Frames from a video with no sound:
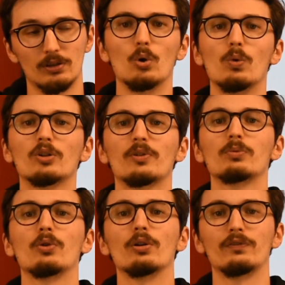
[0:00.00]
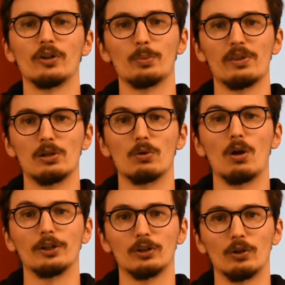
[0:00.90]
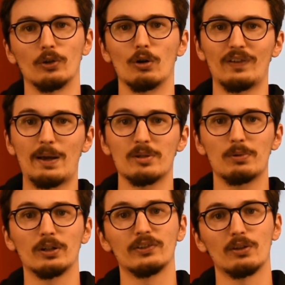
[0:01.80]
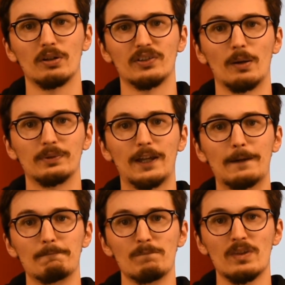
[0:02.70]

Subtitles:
or WordPress will notify you with a little icon of how many plugins there are to update